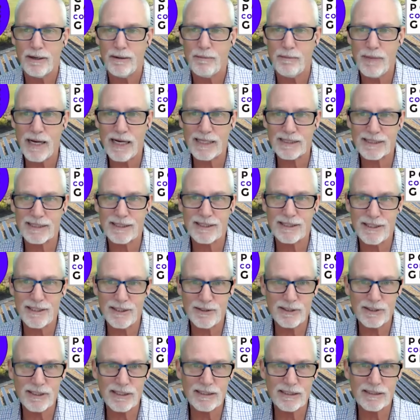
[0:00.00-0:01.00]

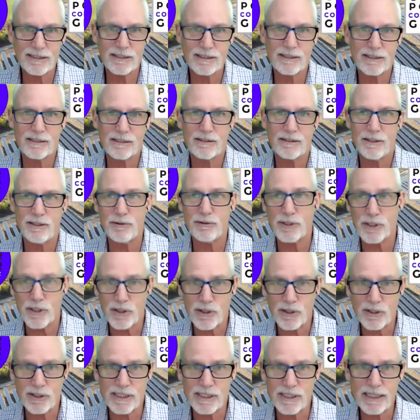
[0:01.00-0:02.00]
Massachusetts, New
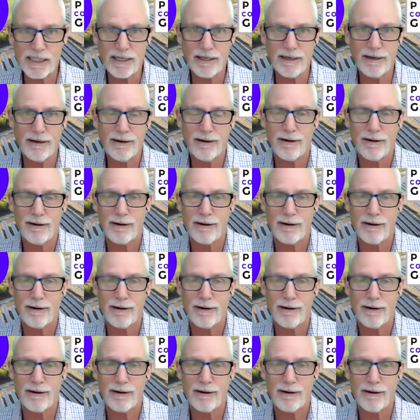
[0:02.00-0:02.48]
Jersey,